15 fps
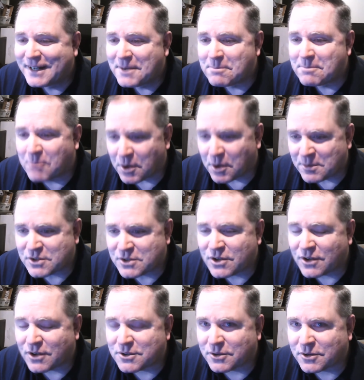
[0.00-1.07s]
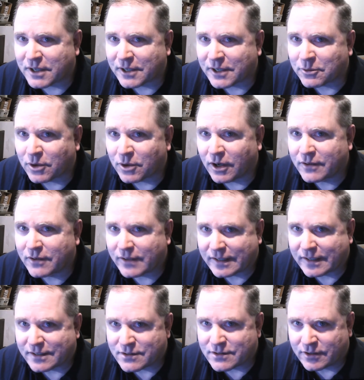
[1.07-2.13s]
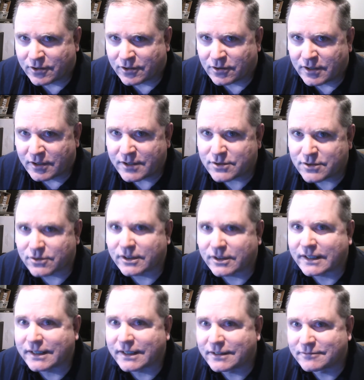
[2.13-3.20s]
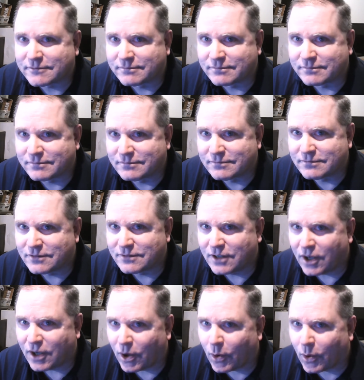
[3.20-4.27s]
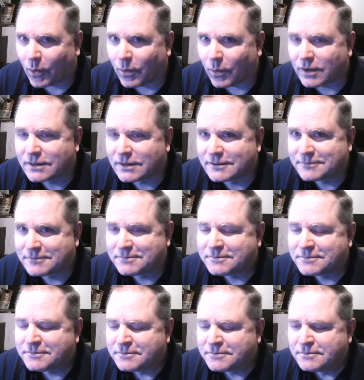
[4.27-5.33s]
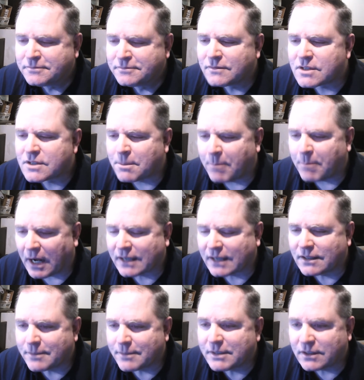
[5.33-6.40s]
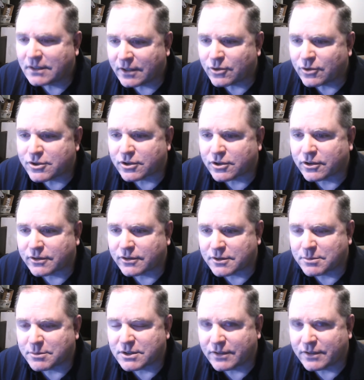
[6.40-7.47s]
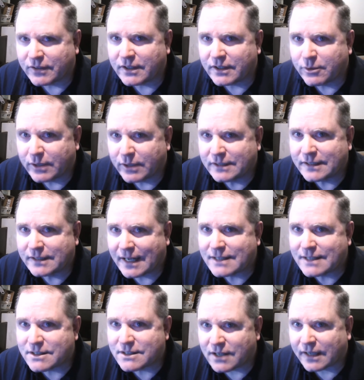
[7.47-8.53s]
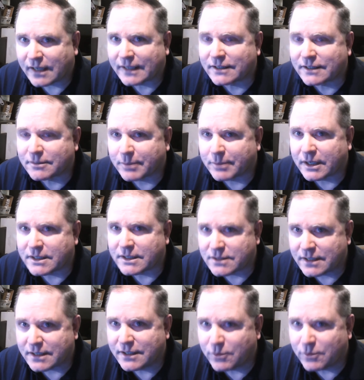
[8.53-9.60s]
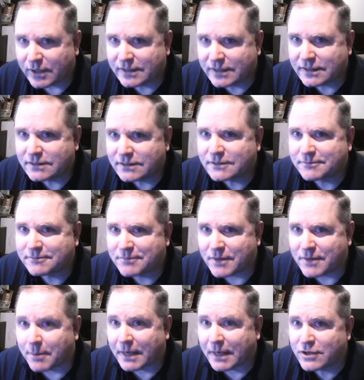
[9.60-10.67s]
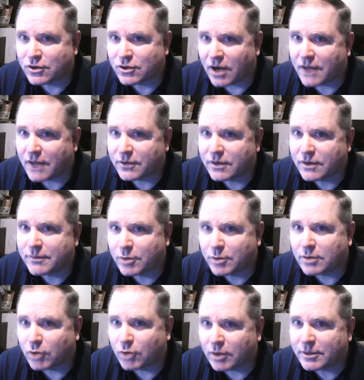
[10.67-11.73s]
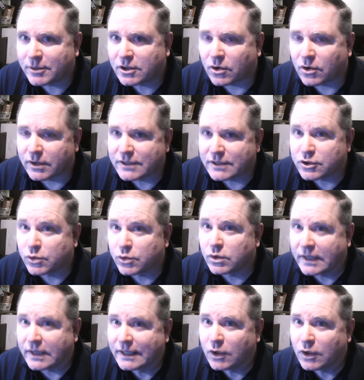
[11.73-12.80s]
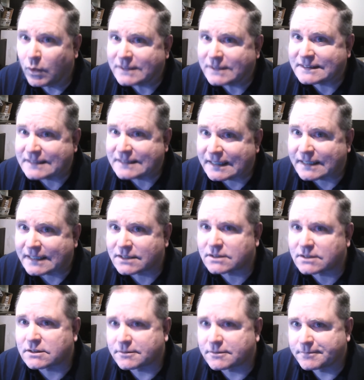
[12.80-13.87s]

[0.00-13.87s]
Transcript: Mormons also get it wrong, thinking it's literal history. No. It's apocalyptic literature, specifically written and designed by Sidney Rigdon, the major author of the Book of Mormon, according to linguistics.